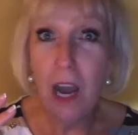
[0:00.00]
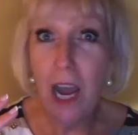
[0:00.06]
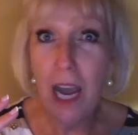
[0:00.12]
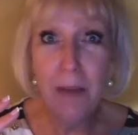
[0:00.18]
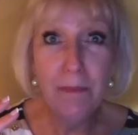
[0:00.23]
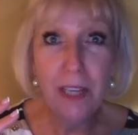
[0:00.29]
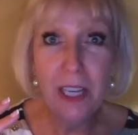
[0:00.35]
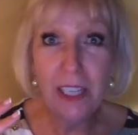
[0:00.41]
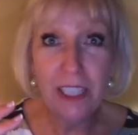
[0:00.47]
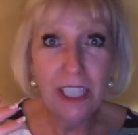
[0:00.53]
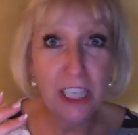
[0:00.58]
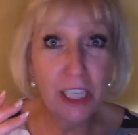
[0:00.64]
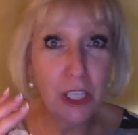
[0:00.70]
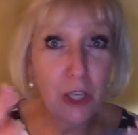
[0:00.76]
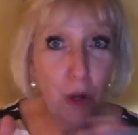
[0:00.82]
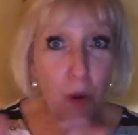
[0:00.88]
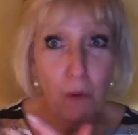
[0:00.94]
I'm not going
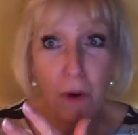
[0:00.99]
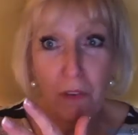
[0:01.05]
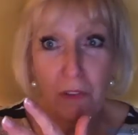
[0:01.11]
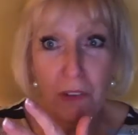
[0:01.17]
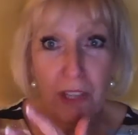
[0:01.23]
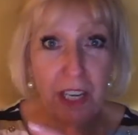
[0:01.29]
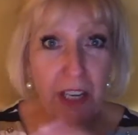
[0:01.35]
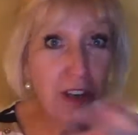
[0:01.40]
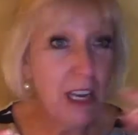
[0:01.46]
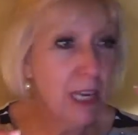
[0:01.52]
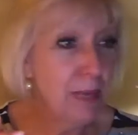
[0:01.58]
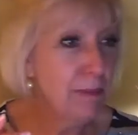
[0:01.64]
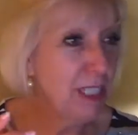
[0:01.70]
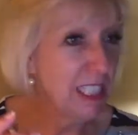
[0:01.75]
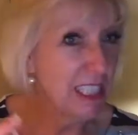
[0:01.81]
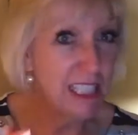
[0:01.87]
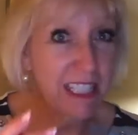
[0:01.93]
to go over there. I'm
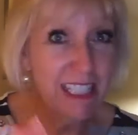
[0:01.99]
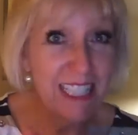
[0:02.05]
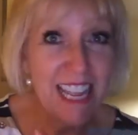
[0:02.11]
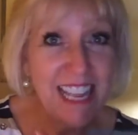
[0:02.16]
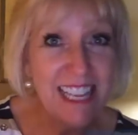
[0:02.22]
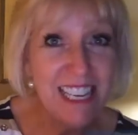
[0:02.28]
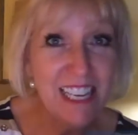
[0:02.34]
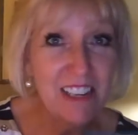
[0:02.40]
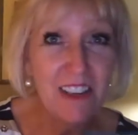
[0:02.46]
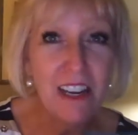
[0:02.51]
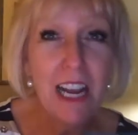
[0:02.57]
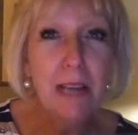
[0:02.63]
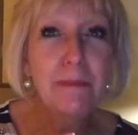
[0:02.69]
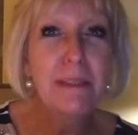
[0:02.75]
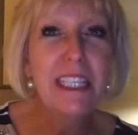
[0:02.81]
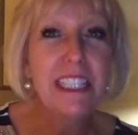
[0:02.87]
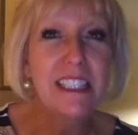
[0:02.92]
going to stay here.
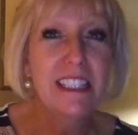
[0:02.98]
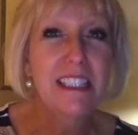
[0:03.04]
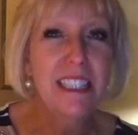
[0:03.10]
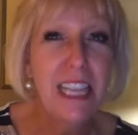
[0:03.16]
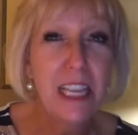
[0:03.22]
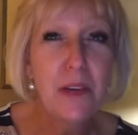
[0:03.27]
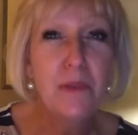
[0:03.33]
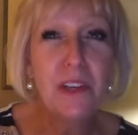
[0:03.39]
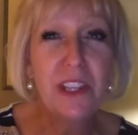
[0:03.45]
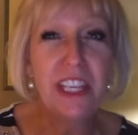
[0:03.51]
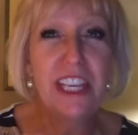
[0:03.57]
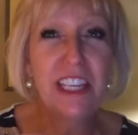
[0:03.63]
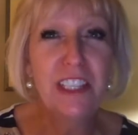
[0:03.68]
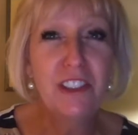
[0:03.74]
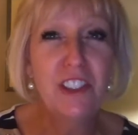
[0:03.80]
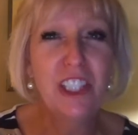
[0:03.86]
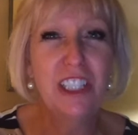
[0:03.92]
I'm going to stay where the
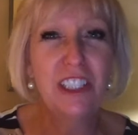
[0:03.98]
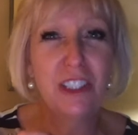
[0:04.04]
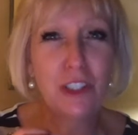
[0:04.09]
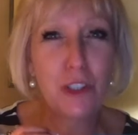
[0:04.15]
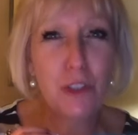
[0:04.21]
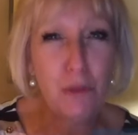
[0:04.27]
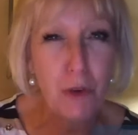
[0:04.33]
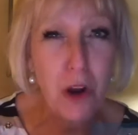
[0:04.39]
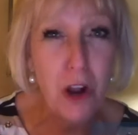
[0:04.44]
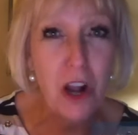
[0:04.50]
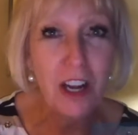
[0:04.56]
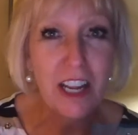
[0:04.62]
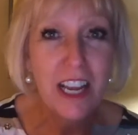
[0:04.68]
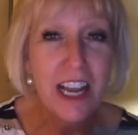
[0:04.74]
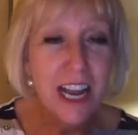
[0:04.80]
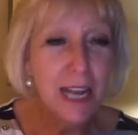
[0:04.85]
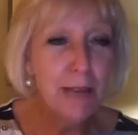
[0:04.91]
energy is
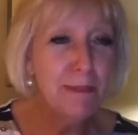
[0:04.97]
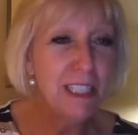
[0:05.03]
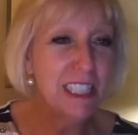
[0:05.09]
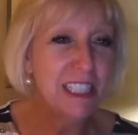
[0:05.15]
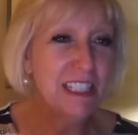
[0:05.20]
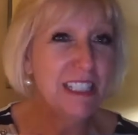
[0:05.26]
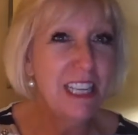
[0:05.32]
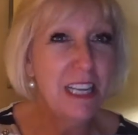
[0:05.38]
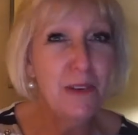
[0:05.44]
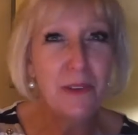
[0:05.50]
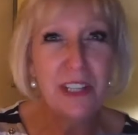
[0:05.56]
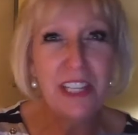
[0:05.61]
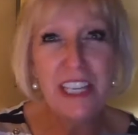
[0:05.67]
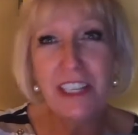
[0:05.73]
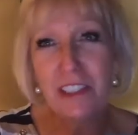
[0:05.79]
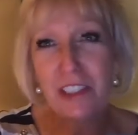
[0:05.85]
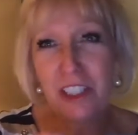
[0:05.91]
strong. I'm going to stay where
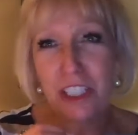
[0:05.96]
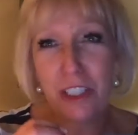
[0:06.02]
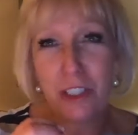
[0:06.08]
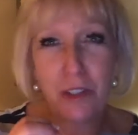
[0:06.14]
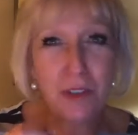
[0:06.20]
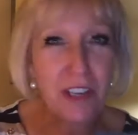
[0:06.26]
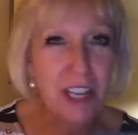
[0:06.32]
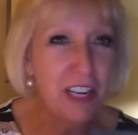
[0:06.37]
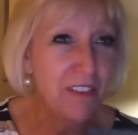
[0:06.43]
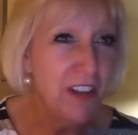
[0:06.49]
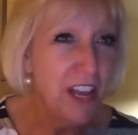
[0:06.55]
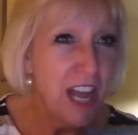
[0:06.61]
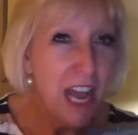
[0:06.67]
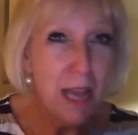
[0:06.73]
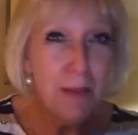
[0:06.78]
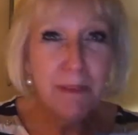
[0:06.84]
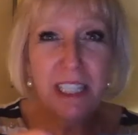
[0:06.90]
the energy is creative.
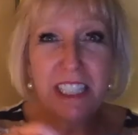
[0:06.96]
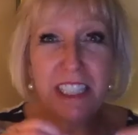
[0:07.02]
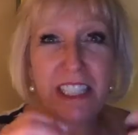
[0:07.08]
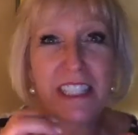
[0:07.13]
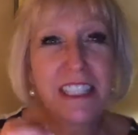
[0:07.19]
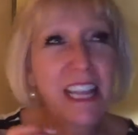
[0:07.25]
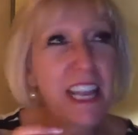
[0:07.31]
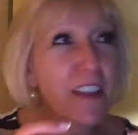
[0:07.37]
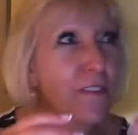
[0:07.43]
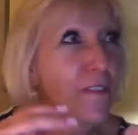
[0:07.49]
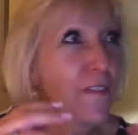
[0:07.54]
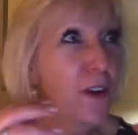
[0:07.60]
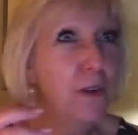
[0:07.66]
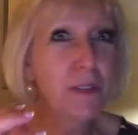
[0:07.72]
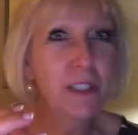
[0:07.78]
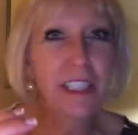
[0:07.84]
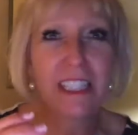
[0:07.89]
I'm going to stay
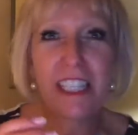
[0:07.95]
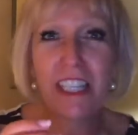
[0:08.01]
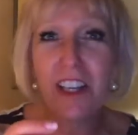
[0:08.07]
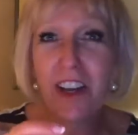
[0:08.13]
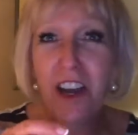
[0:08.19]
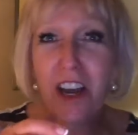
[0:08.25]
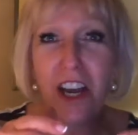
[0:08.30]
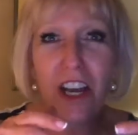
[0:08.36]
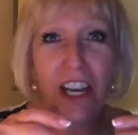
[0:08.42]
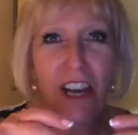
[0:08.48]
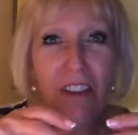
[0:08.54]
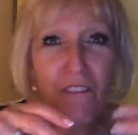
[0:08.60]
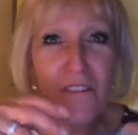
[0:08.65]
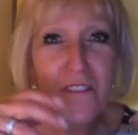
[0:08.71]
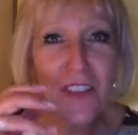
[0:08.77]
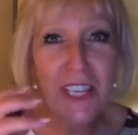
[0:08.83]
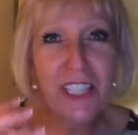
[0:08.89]
focusing on
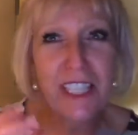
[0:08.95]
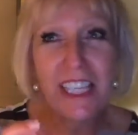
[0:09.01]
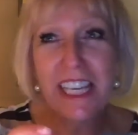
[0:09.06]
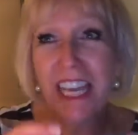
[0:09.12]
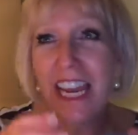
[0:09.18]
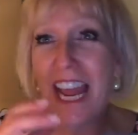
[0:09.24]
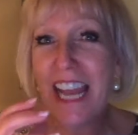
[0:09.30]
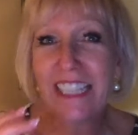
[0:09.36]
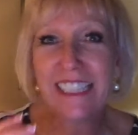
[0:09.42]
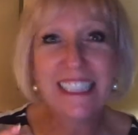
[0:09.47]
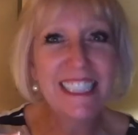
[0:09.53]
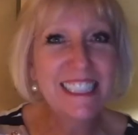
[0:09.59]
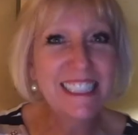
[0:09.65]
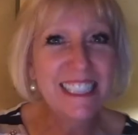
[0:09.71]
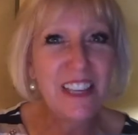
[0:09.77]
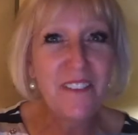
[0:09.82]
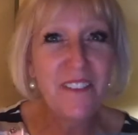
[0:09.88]
and feeling and acting
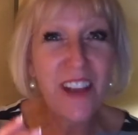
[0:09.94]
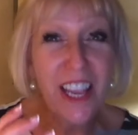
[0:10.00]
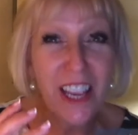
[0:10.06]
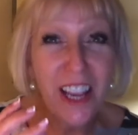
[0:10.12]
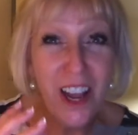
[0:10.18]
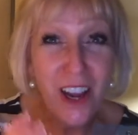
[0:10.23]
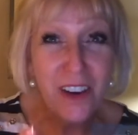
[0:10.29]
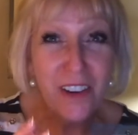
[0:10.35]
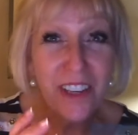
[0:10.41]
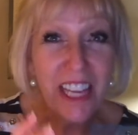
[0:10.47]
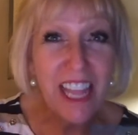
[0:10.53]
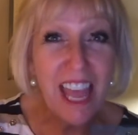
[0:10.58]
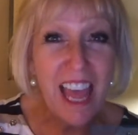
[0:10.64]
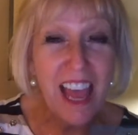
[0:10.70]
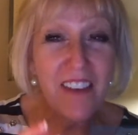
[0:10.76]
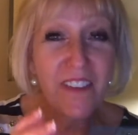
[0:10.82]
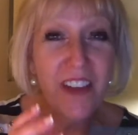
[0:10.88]
as if I already
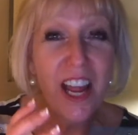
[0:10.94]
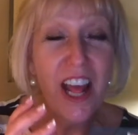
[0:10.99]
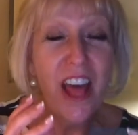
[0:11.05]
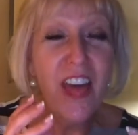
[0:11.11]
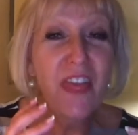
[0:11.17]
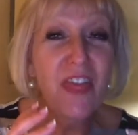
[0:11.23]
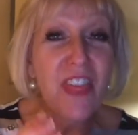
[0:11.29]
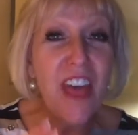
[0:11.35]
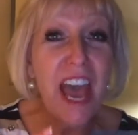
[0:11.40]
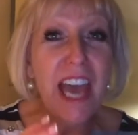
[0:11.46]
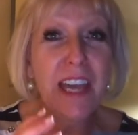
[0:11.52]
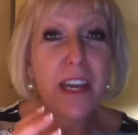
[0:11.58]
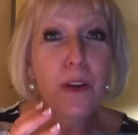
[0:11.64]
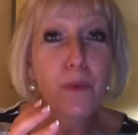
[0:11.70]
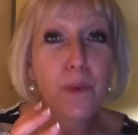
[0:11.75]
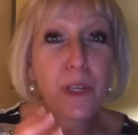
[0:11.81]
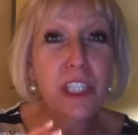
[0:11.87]
have
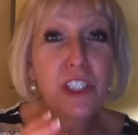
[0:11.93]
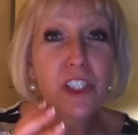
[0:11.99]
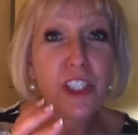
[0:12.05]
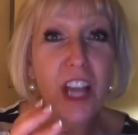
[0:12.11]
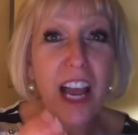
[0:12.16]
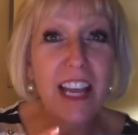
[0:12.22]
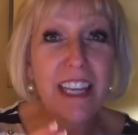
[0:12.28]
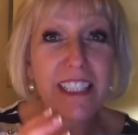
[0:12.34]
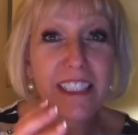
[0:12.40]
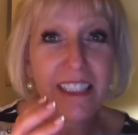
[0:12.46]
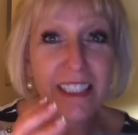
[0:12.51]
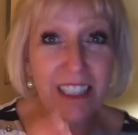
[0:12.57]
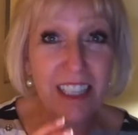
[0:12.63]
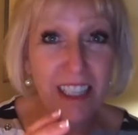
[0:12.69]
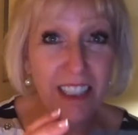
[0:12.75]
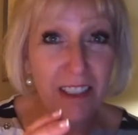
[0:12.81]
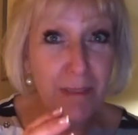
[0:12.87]
that which I
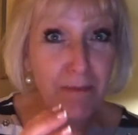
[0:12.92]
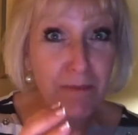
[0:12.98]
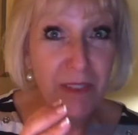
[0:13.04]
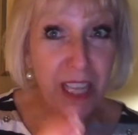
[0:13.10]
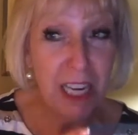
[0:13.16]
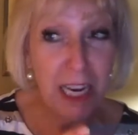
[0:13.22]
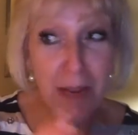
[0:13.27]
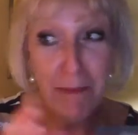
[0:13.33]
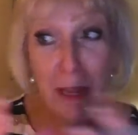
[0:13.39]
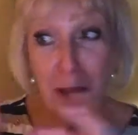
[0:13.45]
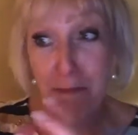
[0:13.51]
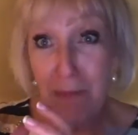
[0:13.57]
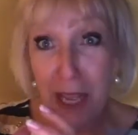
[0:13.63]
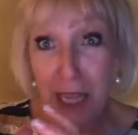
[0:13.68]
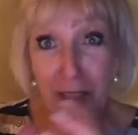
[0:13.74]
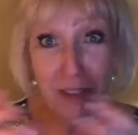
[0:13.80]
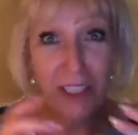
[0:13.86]
desire. And I'm not
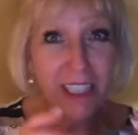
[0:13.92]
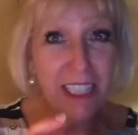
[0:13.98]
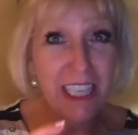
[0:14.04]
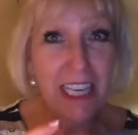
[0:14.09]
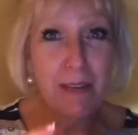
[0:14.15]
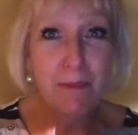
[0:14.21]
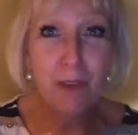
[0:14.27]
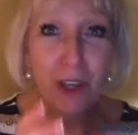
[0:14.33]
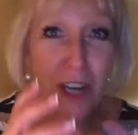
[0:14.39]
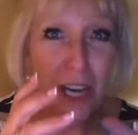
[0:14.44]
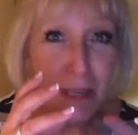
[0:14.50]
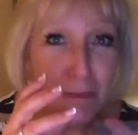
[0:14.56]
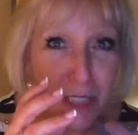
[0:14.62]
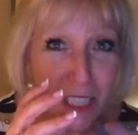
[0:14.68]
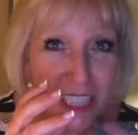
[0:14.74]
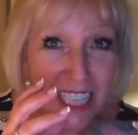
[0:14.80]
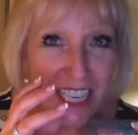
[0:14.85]
bouncing anymore.
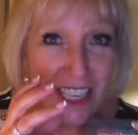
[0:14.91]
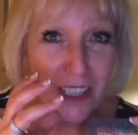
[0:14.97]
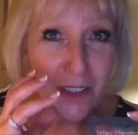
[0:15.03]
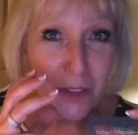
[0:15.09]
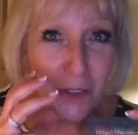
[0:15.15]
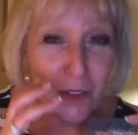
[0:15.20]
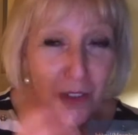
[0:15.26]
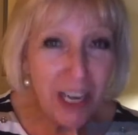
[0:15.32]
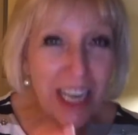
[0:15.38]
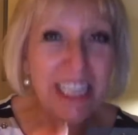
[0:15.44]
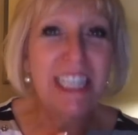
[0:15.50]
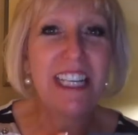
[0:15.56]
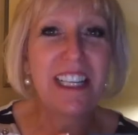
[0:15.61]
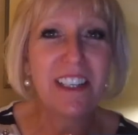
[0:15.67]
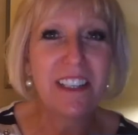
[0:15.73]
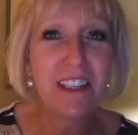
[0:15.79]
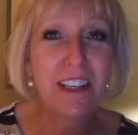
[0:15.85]
I'm staying right
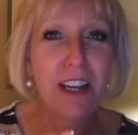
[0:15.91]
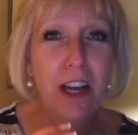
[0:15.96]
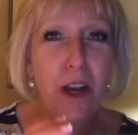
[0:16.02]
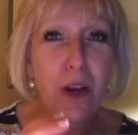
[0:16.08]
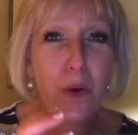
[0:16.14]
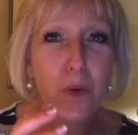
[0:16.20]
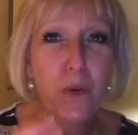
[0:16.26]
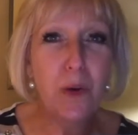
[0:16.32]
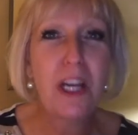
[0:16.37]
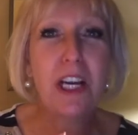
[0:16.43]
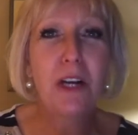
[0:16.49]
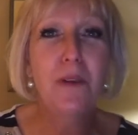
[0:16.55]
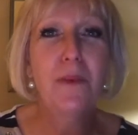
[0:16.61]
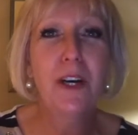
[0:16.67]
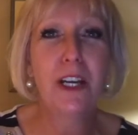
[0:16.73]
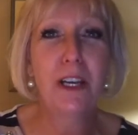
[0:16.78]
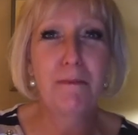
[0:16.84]
here where I
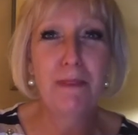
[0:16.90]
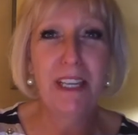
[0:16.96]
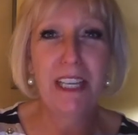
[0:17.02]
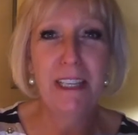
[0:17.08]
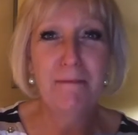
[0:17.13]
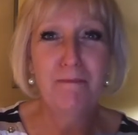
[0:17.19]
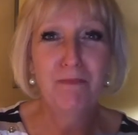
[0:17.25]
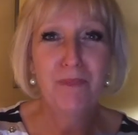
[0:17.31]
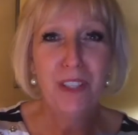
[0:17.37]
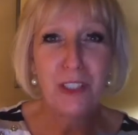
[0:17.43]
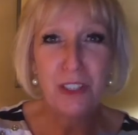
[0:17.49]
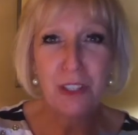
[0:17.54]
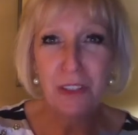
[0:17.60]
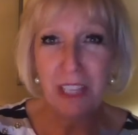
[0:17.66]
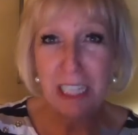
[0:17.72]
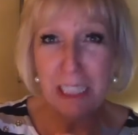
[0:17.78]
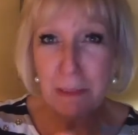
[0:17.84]
want to be.
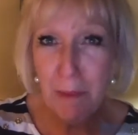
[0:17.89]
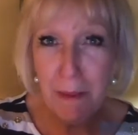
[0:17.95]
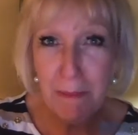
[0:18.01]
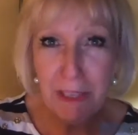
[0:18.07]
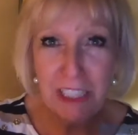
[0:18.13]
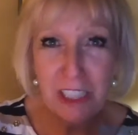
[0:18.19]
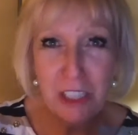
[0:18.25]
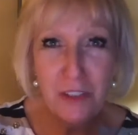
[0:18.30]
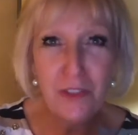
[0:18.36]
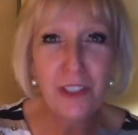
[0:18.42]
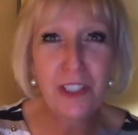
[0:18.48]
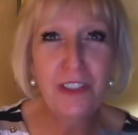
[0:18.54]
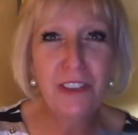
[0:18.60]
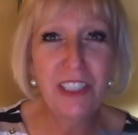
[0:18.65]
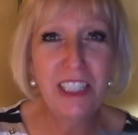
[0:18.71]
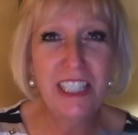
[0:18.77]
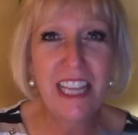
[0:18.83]
So that's my message for
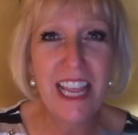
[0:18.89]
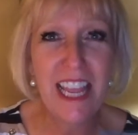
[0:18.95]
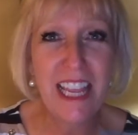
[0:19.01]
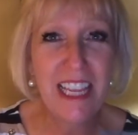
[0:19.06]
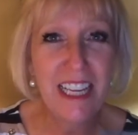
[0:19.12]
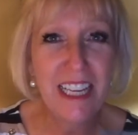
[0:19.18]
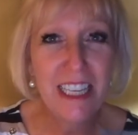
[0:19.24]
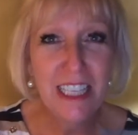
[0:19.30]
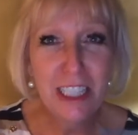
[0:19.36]
you today.